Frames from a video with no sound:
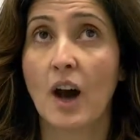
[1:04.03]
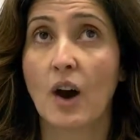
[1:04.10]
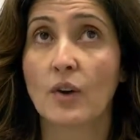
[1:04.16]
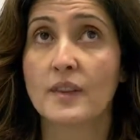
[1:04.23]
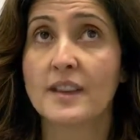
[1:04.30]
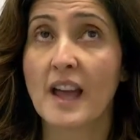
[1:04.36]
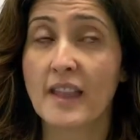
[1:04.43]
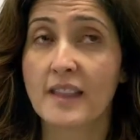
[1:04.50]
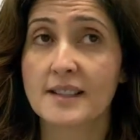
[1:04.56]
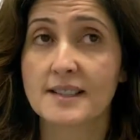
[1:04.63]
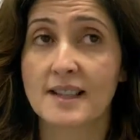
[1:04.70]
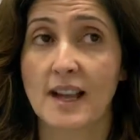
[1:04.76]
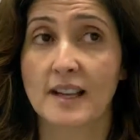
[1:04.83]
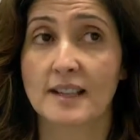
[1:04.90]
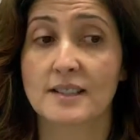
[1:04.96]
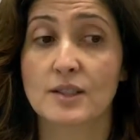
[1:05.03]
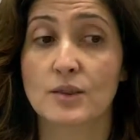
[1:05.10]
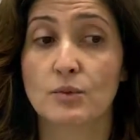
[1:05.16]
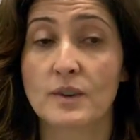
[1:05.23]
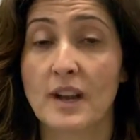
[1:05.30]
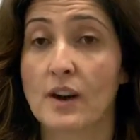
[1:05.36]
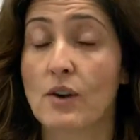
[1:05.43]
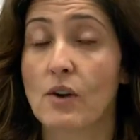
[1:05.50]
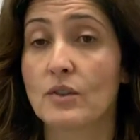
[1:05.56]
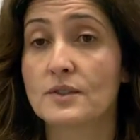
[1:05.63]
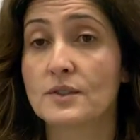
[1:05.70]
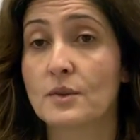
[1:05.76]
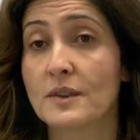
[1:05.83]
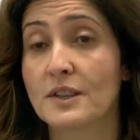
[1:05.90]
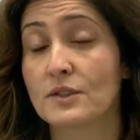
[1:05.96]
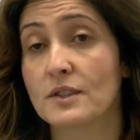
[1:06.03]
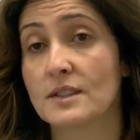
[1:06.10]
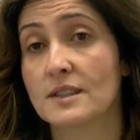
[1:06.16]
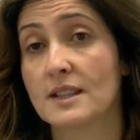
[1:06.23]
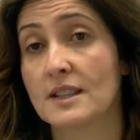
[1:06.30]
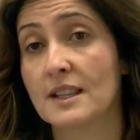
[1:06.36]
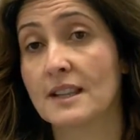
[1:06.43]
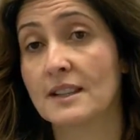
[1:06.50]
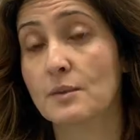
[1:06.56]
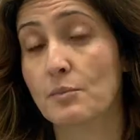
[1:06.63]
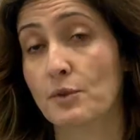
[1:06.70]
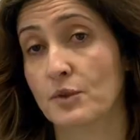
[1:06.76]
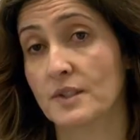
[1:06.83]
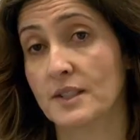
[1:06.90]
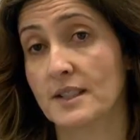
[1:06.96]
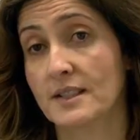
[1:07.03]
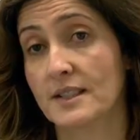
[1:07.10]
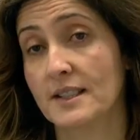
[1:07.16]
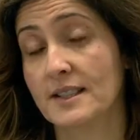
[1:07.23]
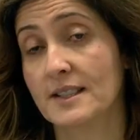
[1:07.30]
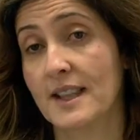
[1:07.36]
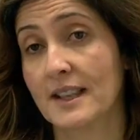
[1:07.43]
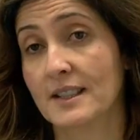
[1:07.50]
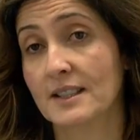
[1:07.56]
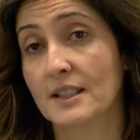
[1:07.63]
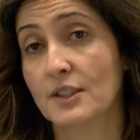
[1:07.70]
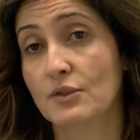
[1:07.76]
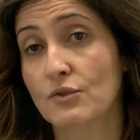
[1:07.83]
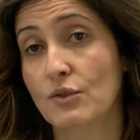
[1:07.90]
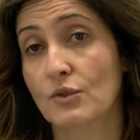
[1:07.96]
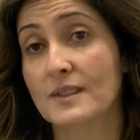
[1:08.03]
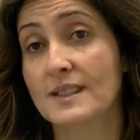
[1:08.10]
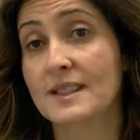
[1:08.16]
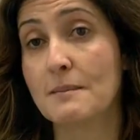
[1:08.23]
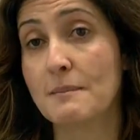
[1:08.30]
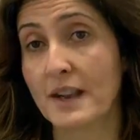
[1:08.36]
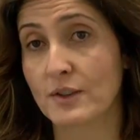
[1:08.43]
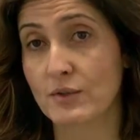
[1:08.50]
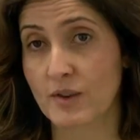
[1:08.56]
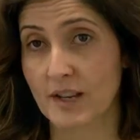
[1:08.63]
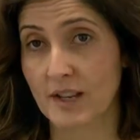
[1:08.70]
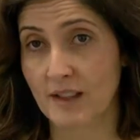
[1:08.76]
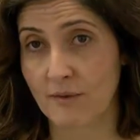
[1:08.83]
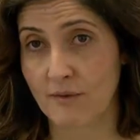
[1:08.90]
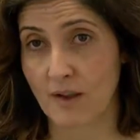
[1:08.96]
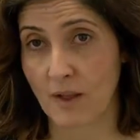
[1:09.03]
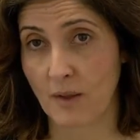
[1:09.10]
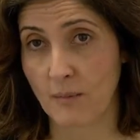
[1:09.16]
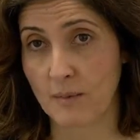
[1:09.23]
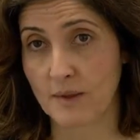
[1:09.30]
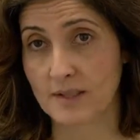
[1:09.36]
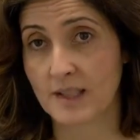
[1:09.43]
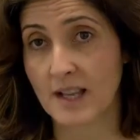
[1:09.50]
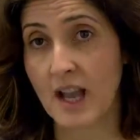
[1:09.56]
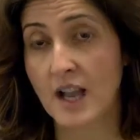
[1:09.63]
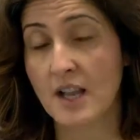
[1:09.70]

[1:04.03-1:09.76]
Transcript: On the other side, we are also interested in the processes that control symmetric development.